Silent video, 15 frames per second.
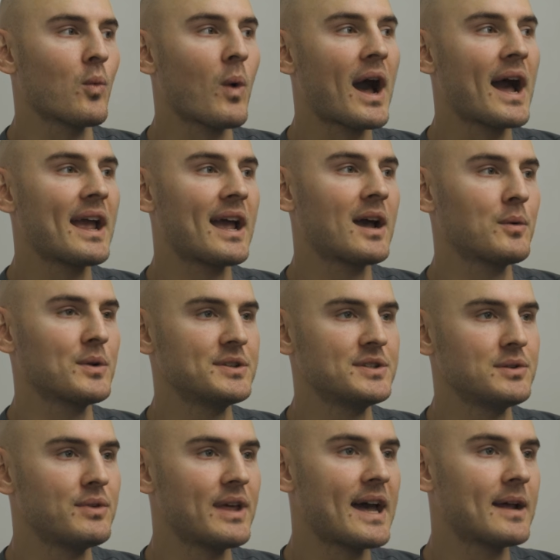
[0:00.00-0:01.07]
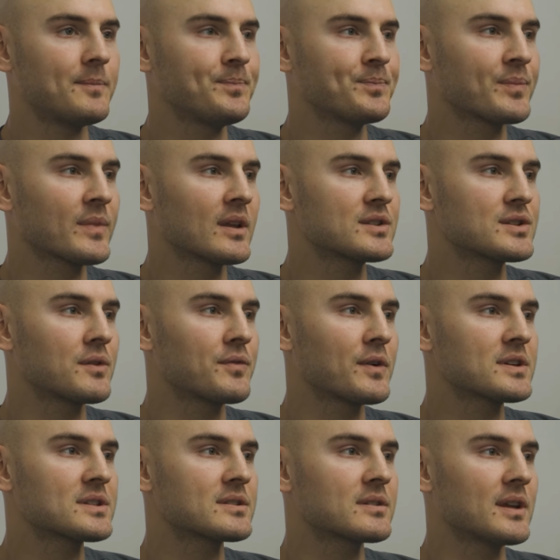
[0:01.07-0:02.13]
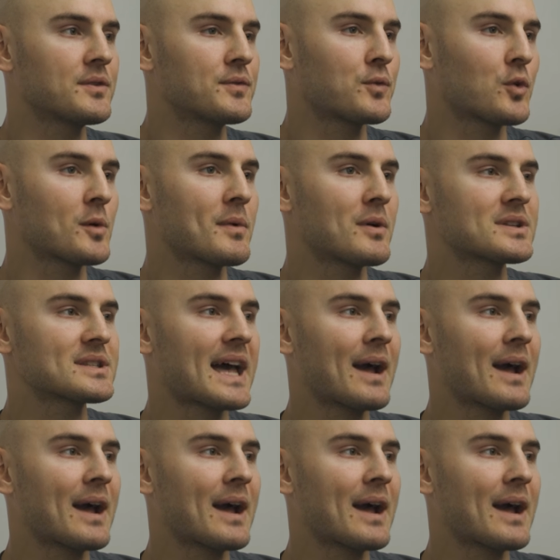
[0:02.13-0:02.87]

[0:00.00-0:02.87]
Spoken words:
why I would do that. So first and foremost,